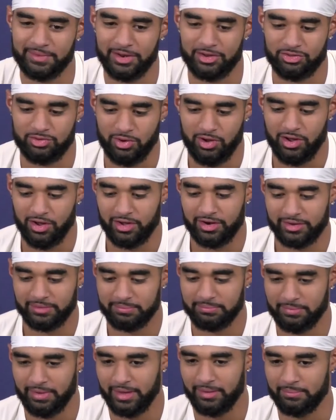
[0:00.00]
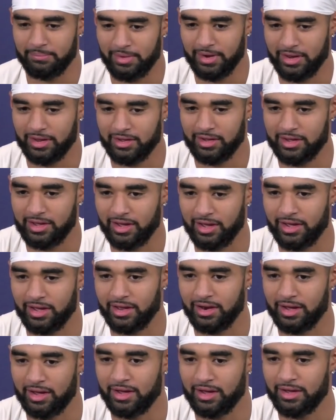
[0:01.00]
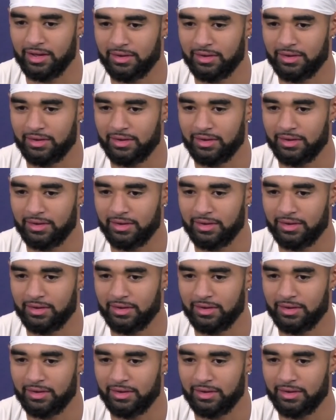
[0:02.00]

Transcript: got drawn, made a good cut.